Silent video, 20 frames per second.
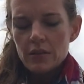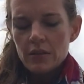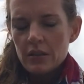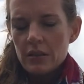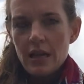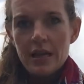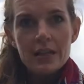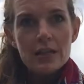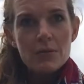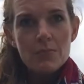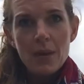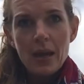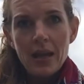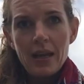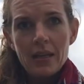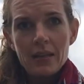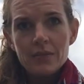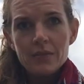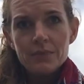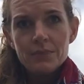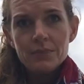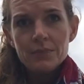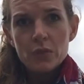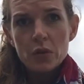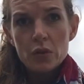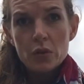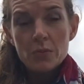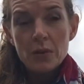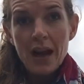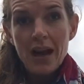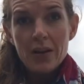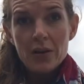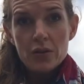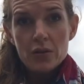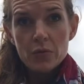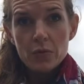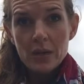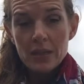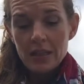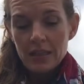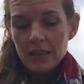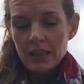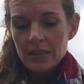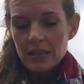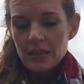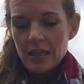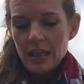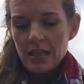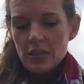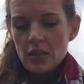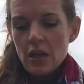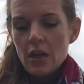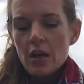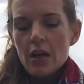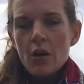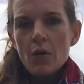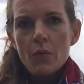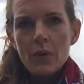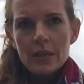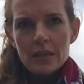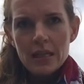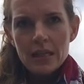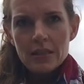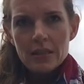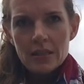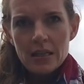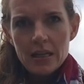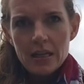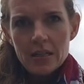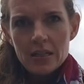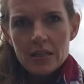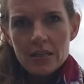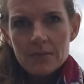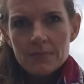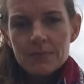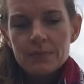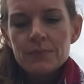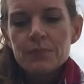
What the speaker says: intense pain for a number of hours already at that stage. Went downstairs,